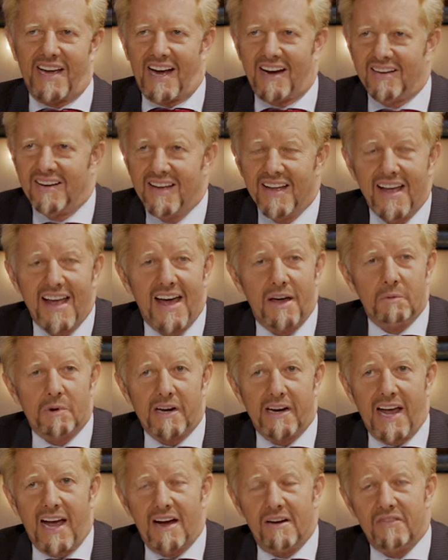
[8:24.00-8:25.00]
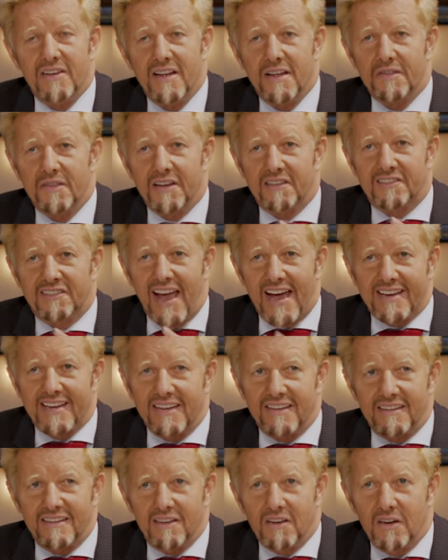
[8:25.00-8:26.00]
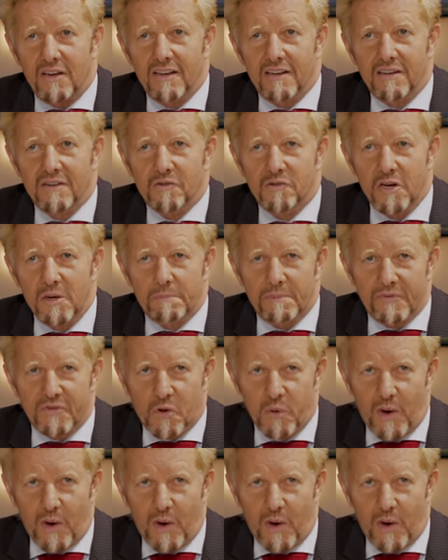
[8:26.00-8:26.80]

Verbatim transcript: now, and we're going to have the second group of